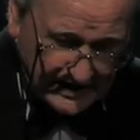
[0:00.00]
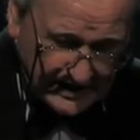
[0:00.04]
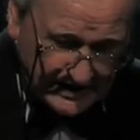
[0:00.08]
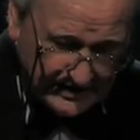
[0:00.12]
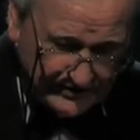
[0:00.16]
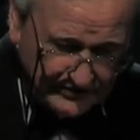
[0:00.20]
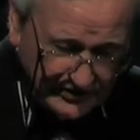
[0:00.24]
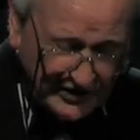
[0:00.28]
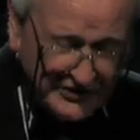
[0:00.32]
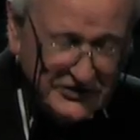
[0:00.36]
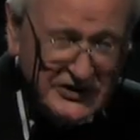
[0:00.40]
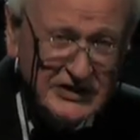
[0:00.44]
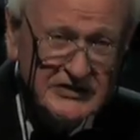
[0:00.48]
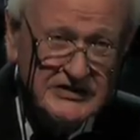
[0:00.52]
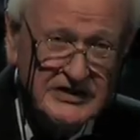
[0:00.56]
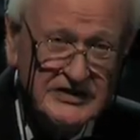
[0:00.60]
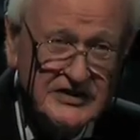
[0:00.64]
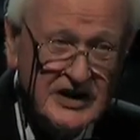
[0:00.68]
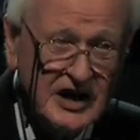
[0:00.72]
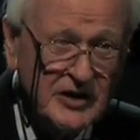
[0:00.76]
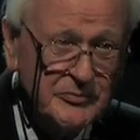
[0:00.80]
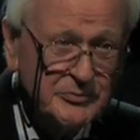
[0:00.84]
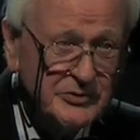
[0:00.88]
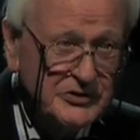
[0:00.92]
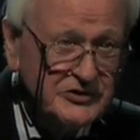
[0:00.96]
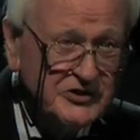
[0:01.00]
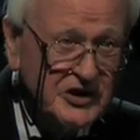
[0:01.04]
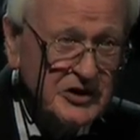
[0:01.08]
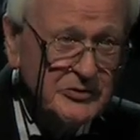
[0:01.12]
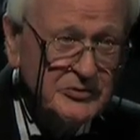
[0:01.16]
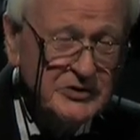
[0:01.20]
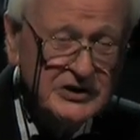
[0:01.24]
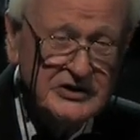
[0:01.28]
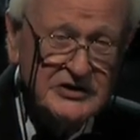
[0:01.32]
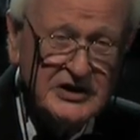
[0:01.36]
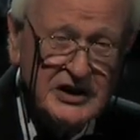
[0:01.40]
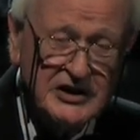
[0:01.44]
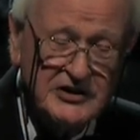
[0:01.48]
Not only that, but
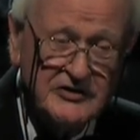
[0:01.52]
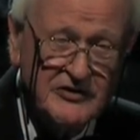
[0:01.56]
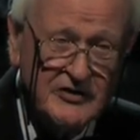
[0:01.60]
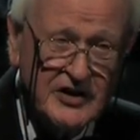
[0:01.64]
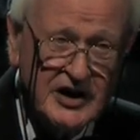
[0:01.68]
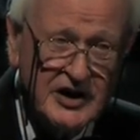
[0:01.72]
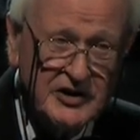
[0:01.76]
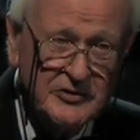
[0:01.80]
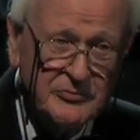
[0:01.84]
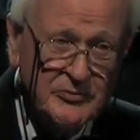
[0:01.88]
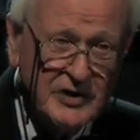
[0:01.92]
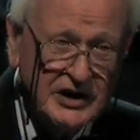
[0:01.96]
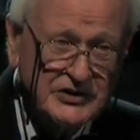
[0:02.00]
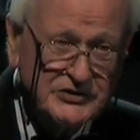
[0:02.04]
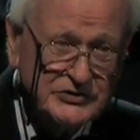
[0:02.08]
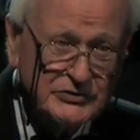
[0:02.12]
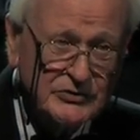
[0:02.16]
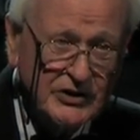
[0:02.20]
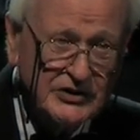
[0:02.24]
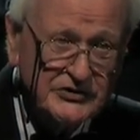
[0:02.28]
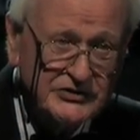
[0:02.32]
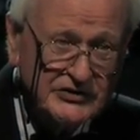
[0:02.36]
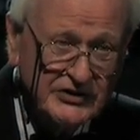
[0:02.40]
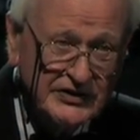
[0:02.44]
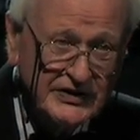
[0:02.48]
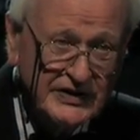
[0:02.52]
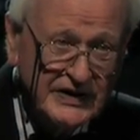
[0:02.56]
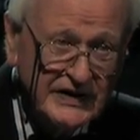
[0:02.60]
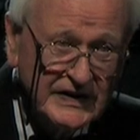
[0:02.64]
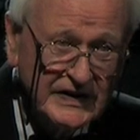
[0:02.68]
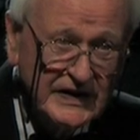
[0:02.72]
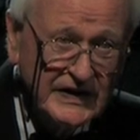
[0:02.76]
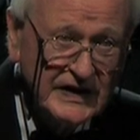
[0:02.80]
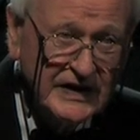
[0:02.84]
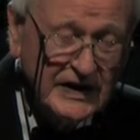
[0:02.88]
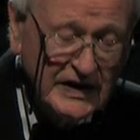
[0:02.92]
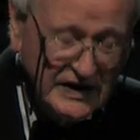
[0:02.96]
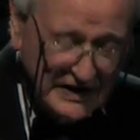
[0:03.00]
nobody had heard of my squadron.
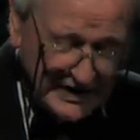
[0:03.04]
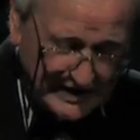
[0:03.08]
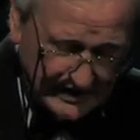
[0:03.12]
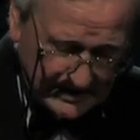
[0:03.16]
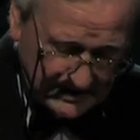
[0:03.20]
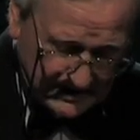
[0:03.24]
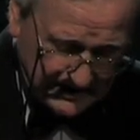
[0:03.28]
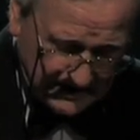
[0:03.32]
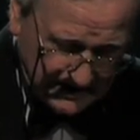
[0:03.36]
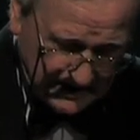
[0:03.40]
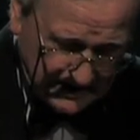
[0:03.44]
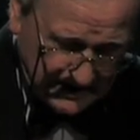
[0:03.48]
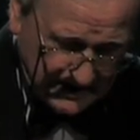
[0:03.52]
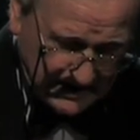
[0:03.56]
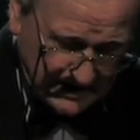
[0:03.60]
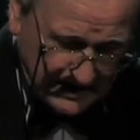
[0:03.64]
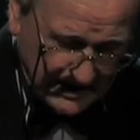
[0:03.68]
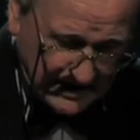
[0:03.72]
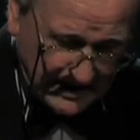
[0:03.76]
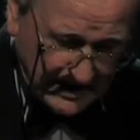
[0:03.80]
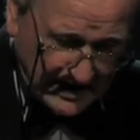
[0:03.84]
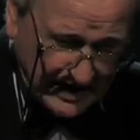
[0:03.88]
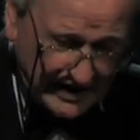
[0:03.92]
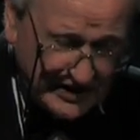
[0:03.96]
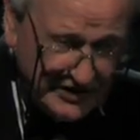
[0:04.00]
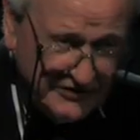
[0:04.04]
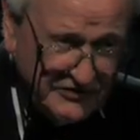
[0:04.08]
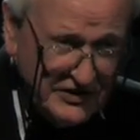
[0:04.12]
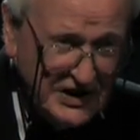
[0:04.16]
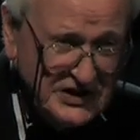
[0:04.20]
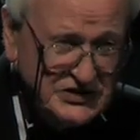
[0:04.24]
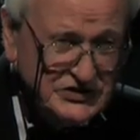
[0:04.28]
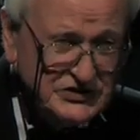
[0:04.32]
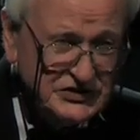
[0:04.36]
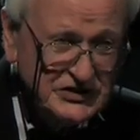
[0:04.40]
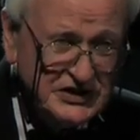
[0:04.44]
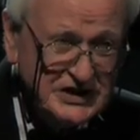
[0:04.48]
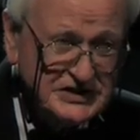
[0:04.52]
And
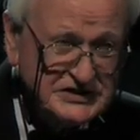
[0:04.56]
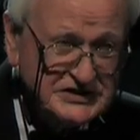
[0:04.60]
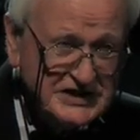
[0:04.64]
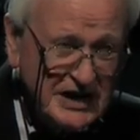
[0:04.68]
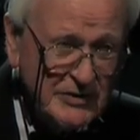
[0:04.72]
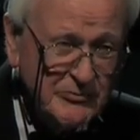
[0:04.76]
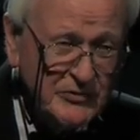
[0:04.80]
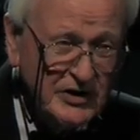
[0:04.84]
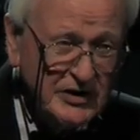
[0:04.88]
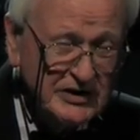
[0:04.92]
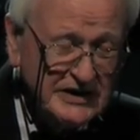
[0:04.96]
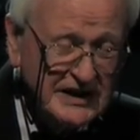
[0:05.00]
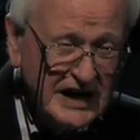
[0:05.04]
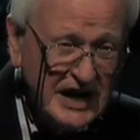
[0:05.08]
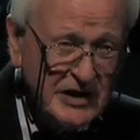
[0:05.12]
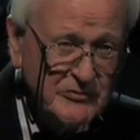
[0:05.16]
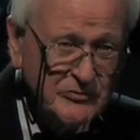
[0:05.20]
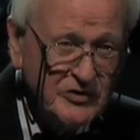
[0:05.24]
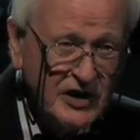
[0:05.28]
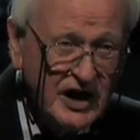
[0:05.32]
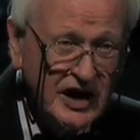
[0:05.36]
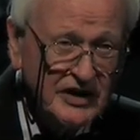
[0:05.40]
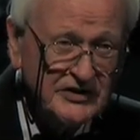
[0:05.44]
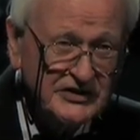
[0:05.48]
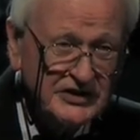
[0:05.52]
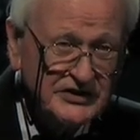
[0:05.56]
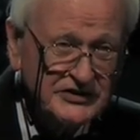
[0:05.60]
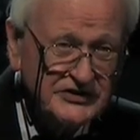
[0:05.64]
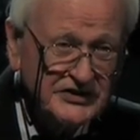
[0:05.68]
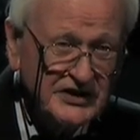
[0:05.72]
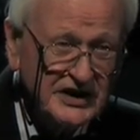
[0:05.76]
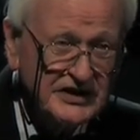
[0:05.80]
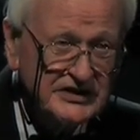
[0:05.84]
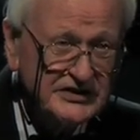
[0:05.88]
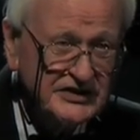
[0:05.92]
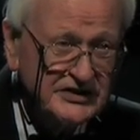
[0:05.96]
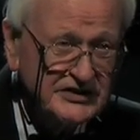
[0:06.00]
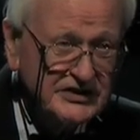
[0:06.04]
eventually someone came round and
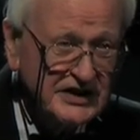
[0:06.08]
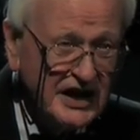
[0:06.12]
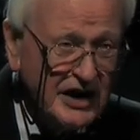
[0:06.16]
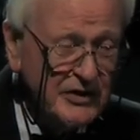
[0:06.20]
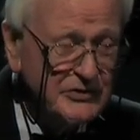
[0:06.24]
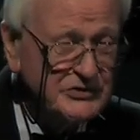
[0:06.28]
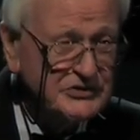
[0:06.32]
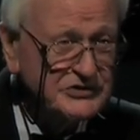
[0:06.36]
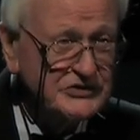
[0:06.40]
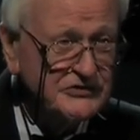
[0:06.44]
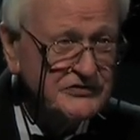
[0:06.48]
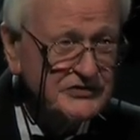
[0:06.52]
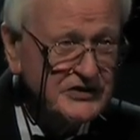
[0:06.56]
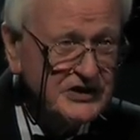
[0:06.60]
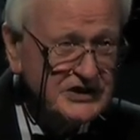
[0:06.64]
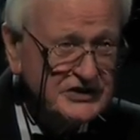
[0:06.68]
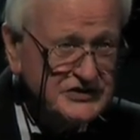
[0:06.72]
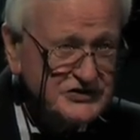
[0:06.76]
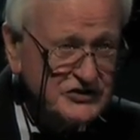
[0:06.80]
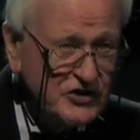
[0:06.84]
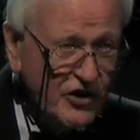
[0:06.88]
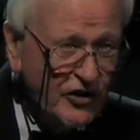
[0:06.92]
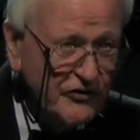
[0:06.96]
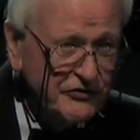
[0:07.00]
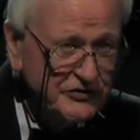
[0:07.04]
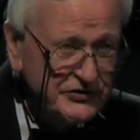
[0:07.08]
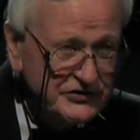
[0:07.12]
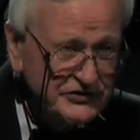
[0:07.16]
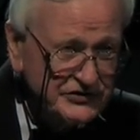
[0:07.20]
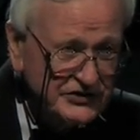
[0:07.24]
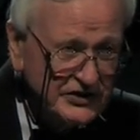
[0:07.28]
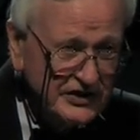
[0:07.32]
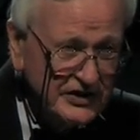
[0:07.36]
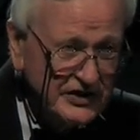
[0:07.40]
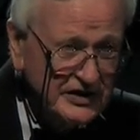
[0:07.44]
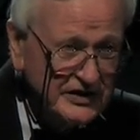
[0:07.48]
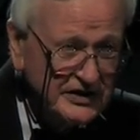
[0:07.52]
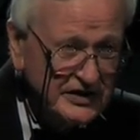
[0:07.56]
said that I was the first
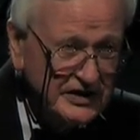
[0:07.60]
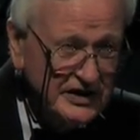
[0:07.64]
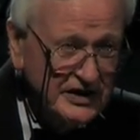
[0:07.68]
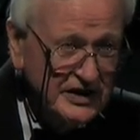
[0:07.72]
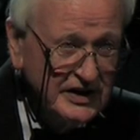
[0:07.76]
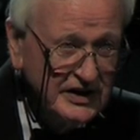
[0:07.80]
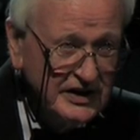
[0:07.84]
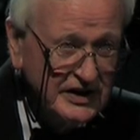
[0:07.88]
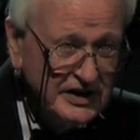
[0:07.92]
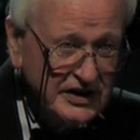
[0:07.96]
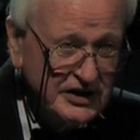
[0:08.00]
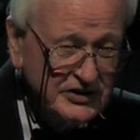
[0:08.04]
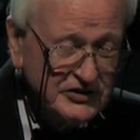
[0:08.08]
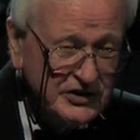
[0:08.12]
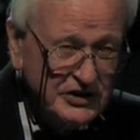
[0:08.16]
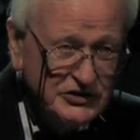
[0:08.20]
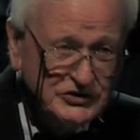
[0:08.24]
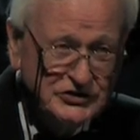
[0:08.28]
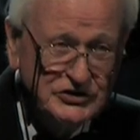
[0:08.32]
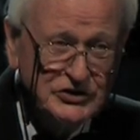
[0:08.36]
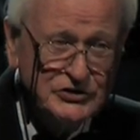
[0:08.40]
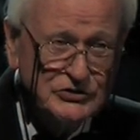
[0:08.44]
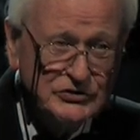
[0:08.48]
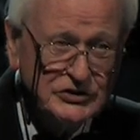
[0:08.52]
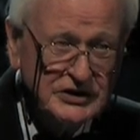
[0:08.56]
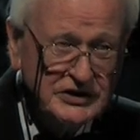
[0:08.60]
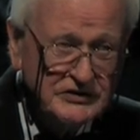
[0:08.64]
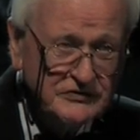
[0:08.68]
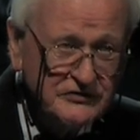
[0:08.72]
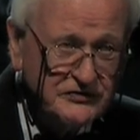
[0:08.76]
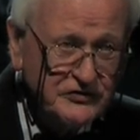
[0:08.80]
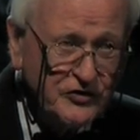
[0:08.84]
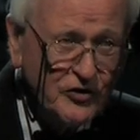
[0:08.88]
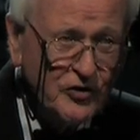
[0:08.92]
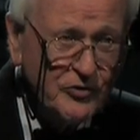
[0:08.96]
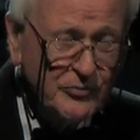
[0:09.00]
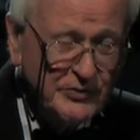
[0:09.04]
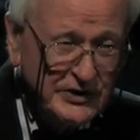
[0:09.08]
officer in a newly
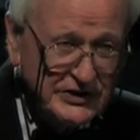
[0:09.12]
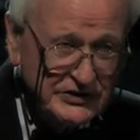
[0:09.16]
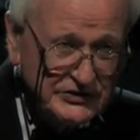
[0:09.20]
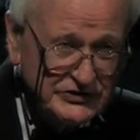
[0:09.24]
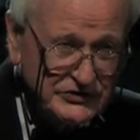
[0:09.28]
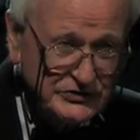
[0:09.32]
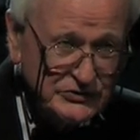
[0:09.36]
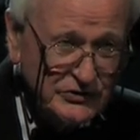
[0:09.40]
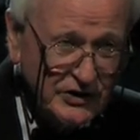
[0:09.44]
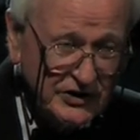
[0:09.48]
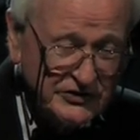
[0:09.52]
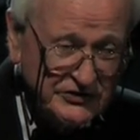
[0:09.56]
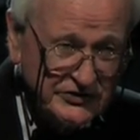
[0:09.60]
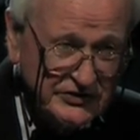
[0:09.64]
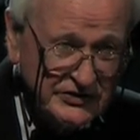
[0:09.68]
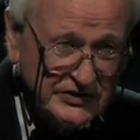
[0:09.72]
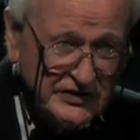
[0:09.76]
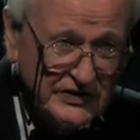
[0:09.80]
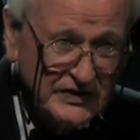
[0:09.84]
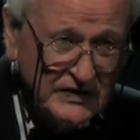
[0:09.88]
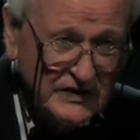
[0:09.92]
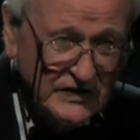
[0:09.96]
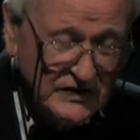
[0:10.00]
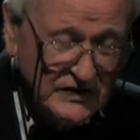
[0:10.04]
forming squadron.